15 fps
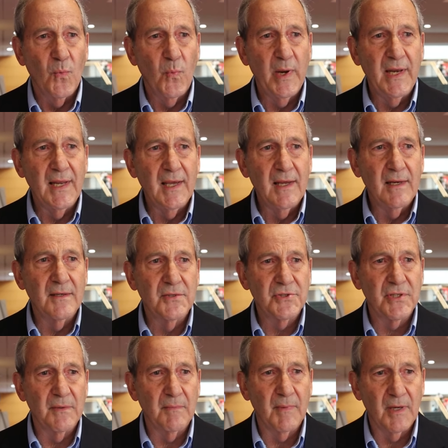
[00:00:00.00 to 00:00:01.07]
we need
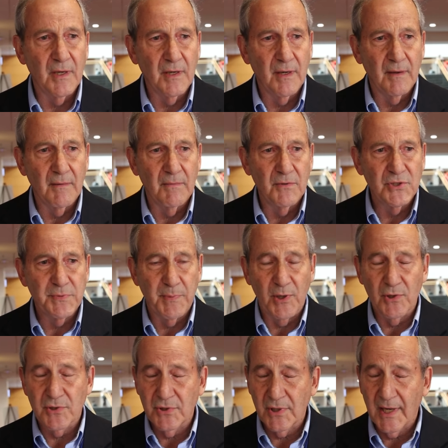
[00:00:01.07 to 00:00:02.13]
some
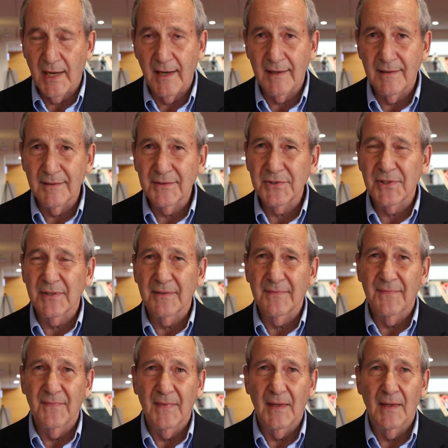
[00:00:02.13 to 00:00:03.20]
spiritual guidance,
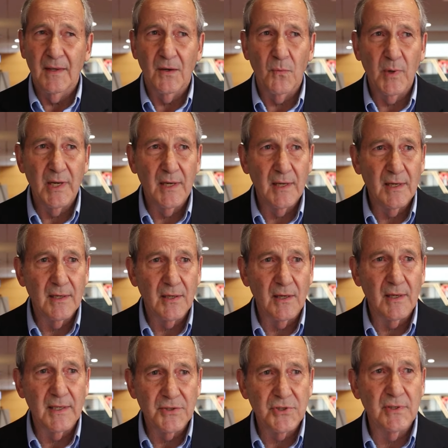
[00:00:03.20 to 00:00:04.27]
we need to
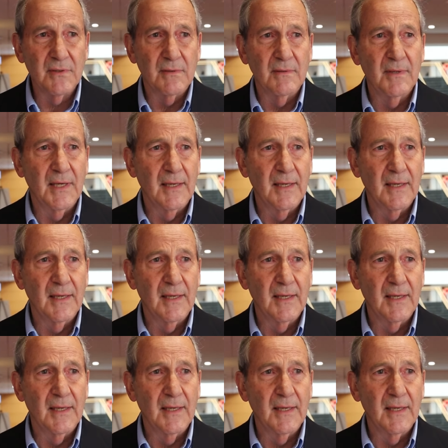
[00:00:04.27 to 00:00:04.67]
listen,